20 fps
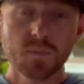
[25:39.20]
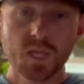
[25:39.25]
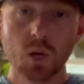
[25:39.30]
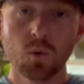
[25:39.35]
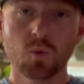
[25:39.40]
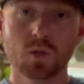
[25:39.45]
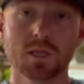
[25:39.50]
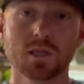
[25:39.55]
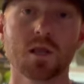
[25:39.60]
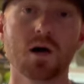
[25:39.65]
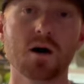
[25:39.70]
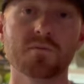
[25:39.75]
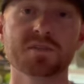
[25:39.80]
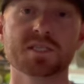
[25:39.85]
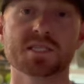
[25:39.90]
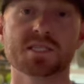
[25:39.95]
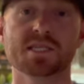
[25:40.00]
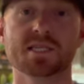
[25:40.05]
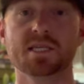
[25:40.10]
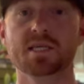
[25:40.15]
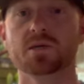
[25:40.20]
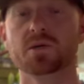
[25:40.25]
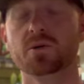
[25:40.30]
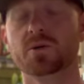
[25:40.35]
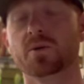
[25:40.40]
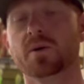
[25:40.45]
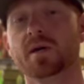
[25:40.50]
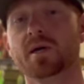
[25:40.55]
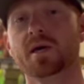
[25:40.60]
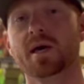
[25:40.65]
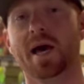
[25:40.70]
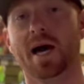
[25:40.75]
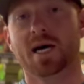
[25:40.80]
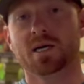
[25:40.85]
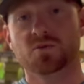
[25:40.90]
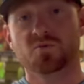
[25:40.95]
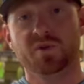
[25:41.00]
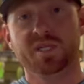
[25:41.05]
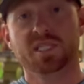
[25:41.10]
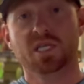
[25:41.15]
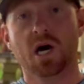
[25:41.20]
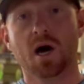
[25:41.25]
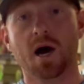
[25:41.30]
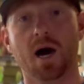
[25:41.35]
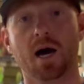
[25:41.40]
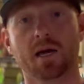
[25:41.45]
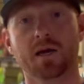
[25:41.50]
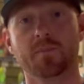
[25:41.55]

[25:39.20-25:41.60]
Would love to see you as we talk